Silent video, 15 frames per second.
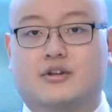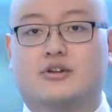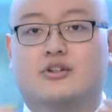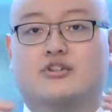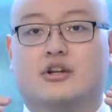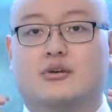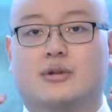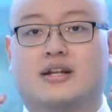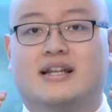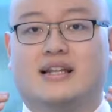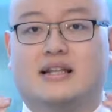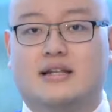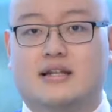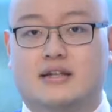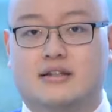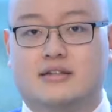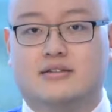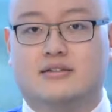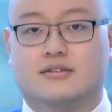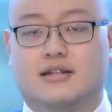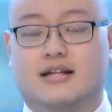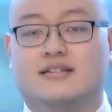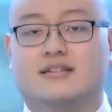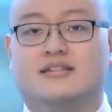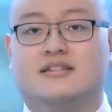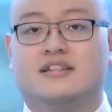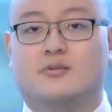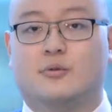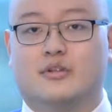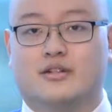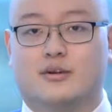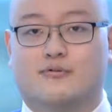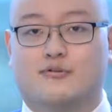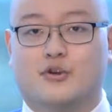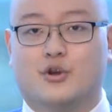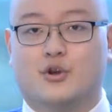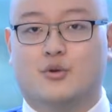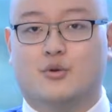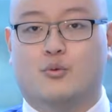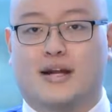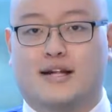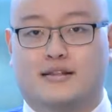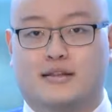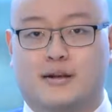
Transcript: and you can generate leads. So that's a secret tip for you right